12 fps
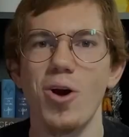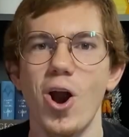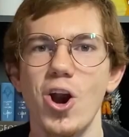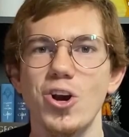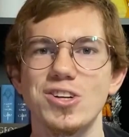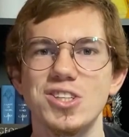
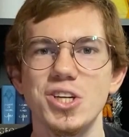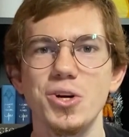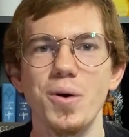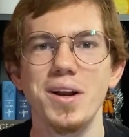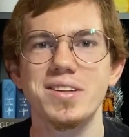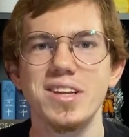are
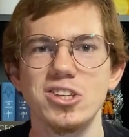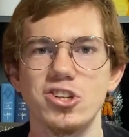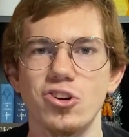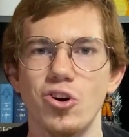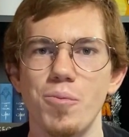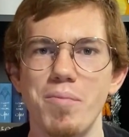2
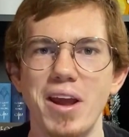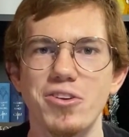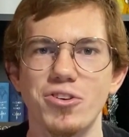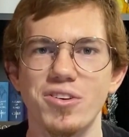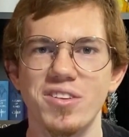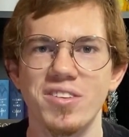additional
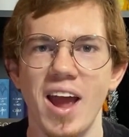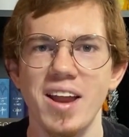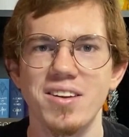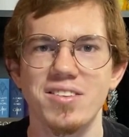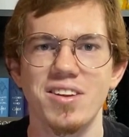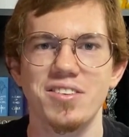major design
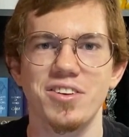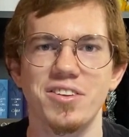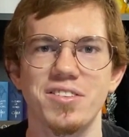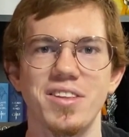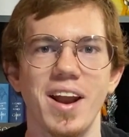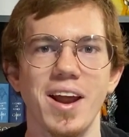
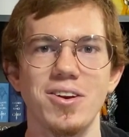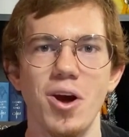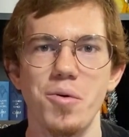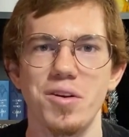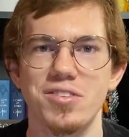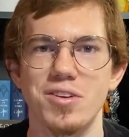decisions that I
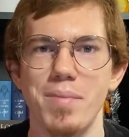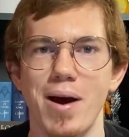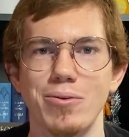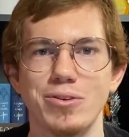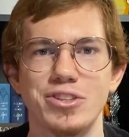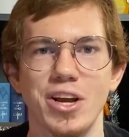noticed
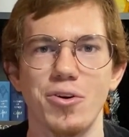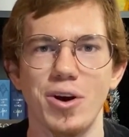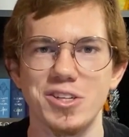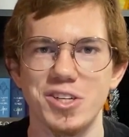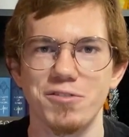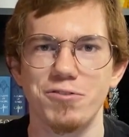about
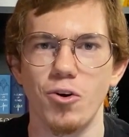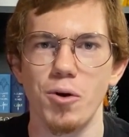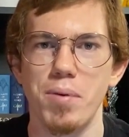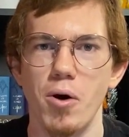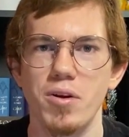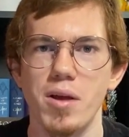Generation 4
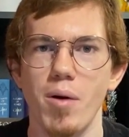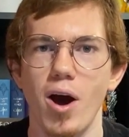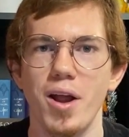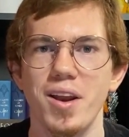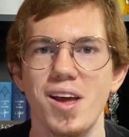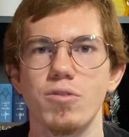Pokemon.
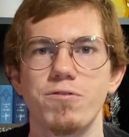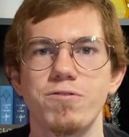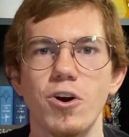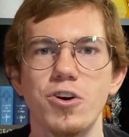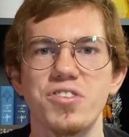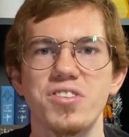
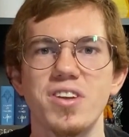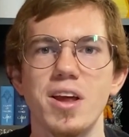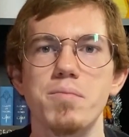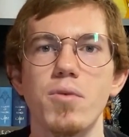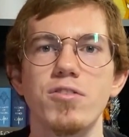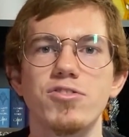First,
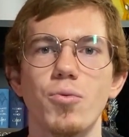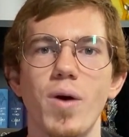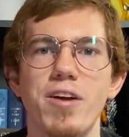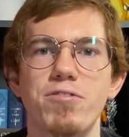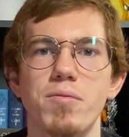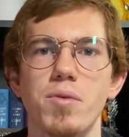it moves
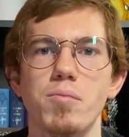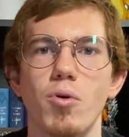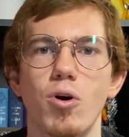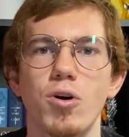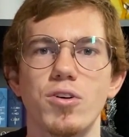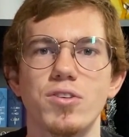away from the
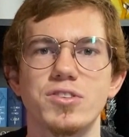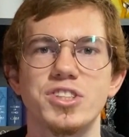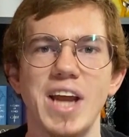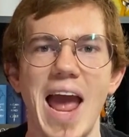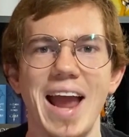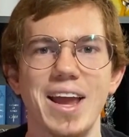more
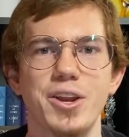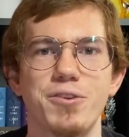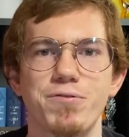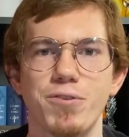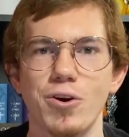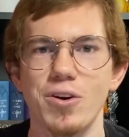jagged
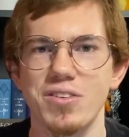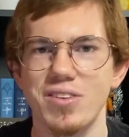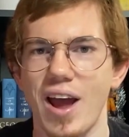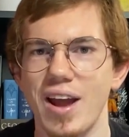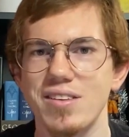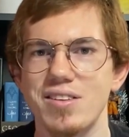fur
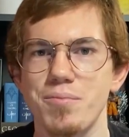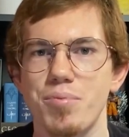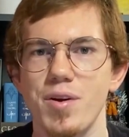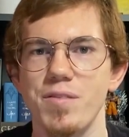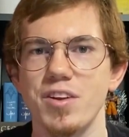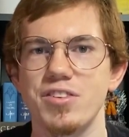designs in
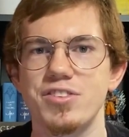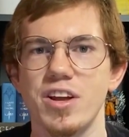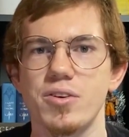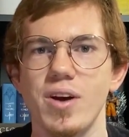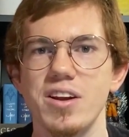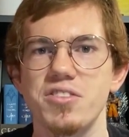previous
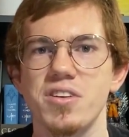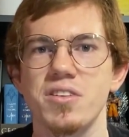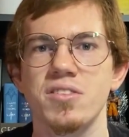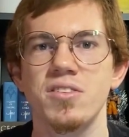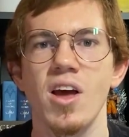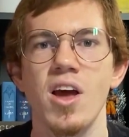
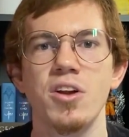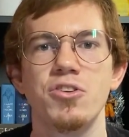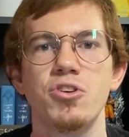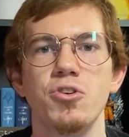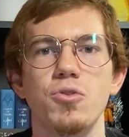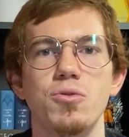generations
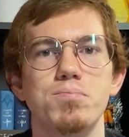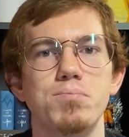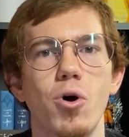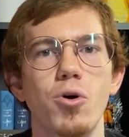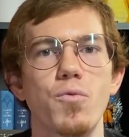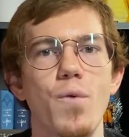to
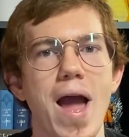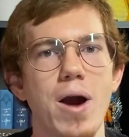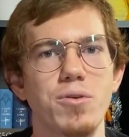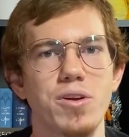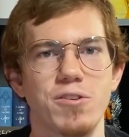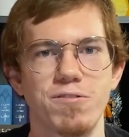more
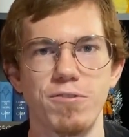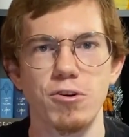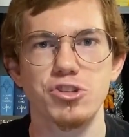rounded fur